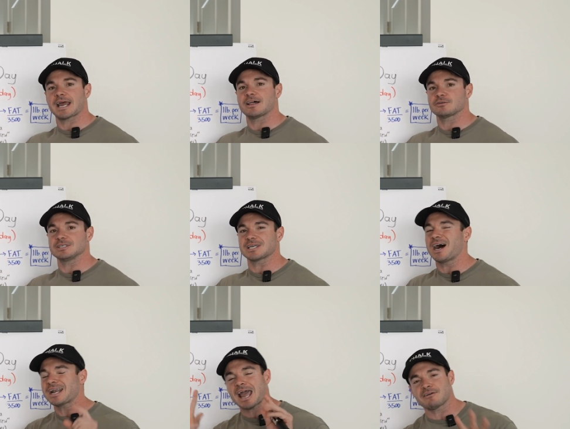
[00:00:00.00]
calories,
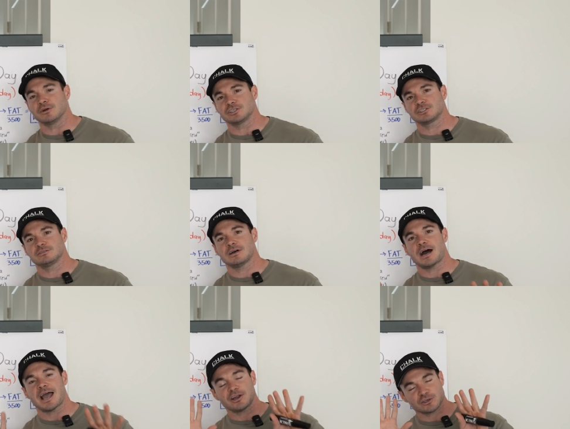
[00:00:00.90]
on average.
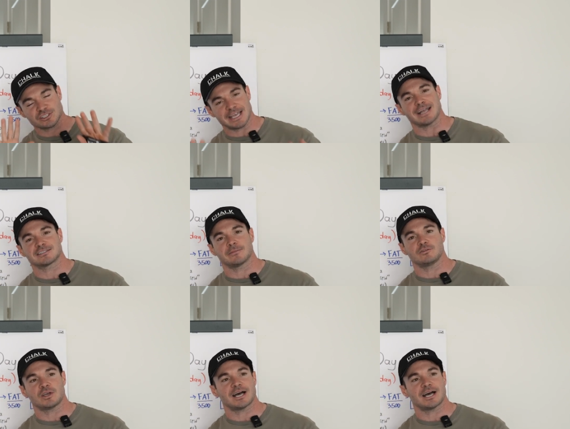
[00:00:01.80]
I understand some of you